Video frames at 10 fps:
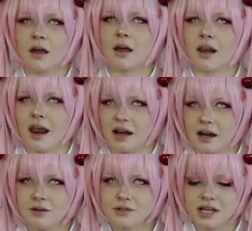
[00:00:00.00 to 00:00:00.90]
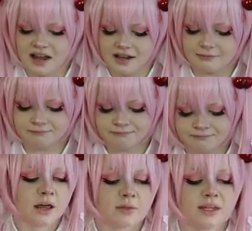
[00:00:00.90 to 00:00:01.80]
an 8 out of 10.
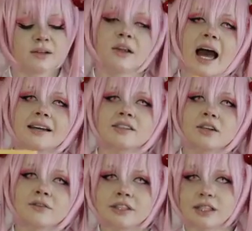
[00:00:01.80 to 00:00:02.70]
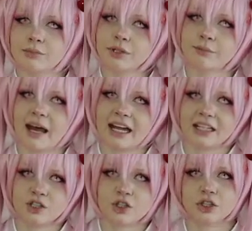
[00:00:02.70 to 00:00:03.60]
The last of the
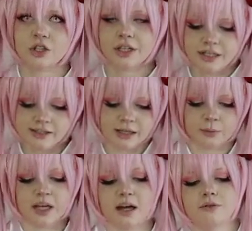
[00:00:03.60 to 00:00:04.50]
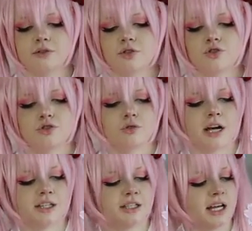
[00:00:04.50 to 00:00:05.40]
prepackaged cookies that we have to
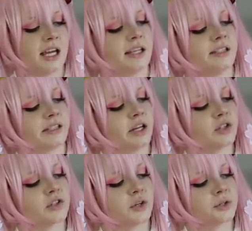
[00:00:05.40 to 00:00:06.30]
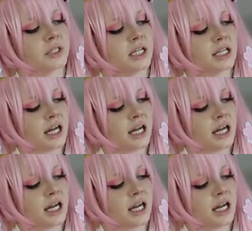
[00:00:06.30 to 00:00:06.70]
try today is salted